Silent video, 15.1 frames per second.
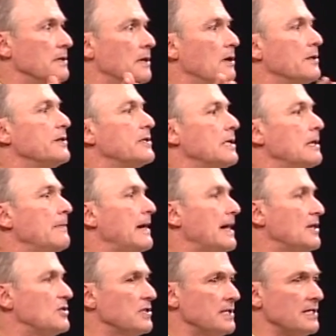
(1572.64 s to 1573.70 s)
All you can
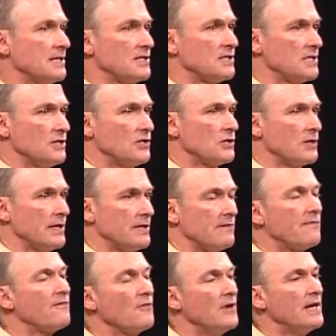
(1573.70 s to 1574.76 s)
imagine is you're going to
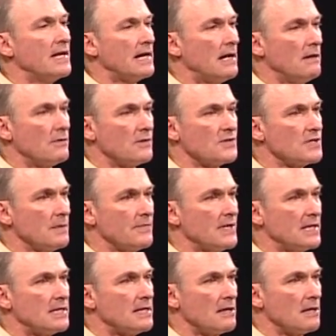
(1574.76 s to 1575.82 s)
freak out or
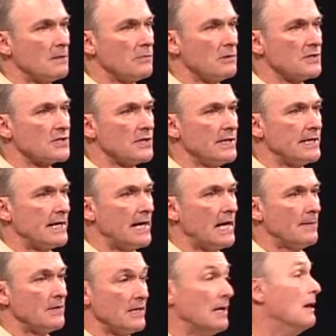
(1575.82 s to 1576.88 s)
something terrible is going to
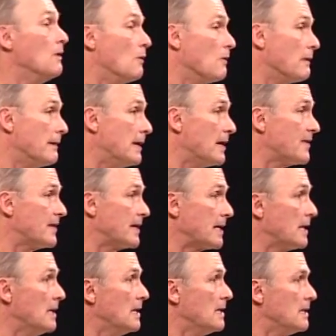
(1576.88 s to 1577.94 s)
happen, or nothing.
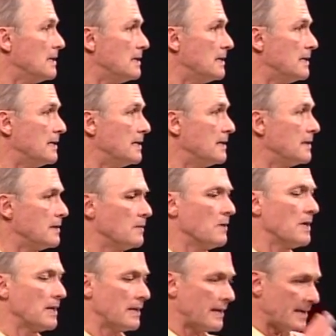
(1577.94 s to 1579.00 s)
You
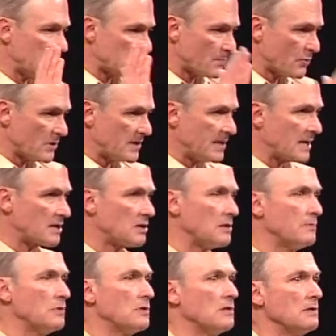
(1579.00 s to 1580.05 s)
want a nice,
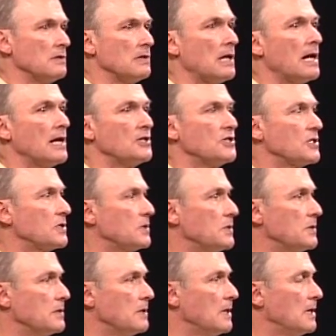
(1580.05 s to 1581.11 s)
predictable,
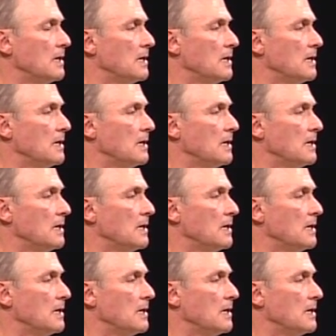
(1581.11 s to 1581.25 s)
logical,